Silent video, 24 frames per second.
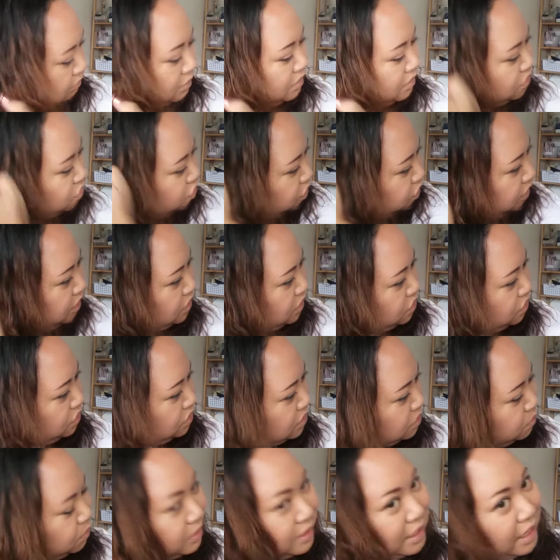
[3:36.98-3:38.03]
Just trying to do
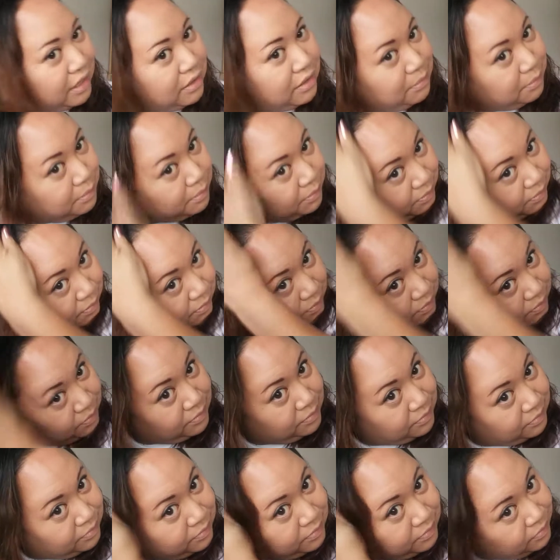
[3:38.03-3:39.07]
this without them,
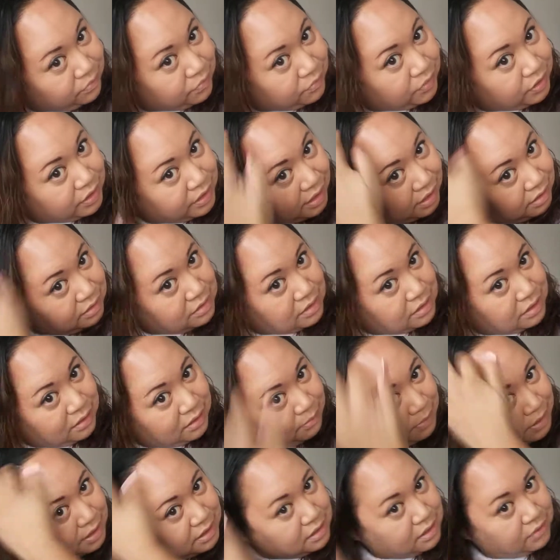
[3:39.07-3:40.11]
without
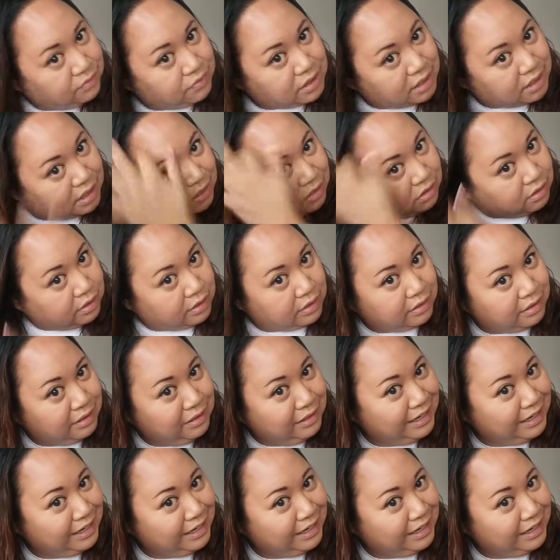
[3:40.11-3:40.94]
seeing myself. It's kind of hard.